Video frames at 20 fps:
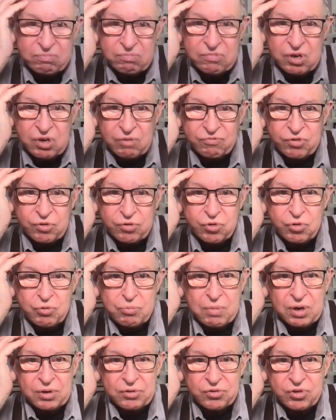you know, for 2
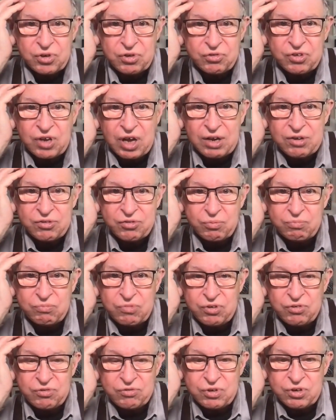months, these guys,
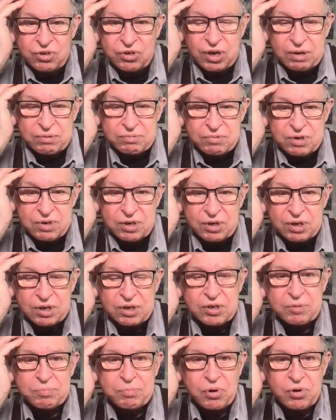these
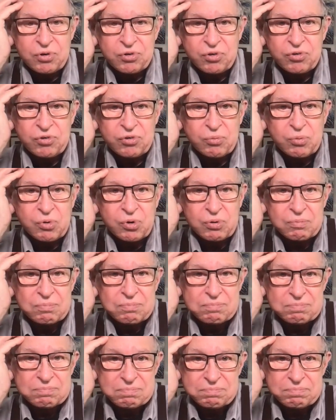addicted persons were
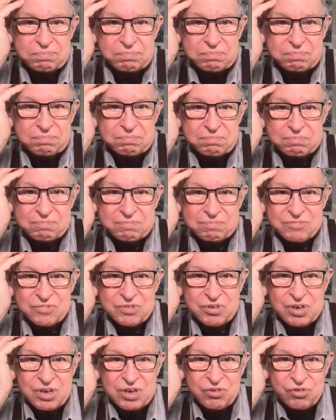
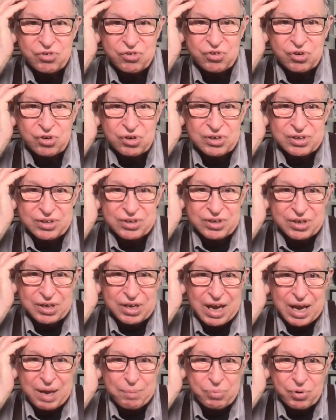encircling the
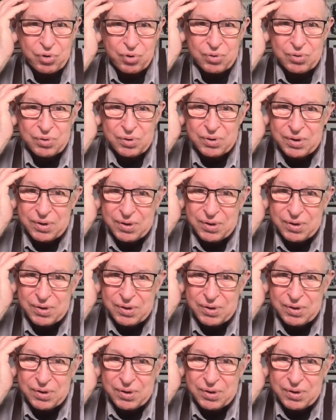Capitol.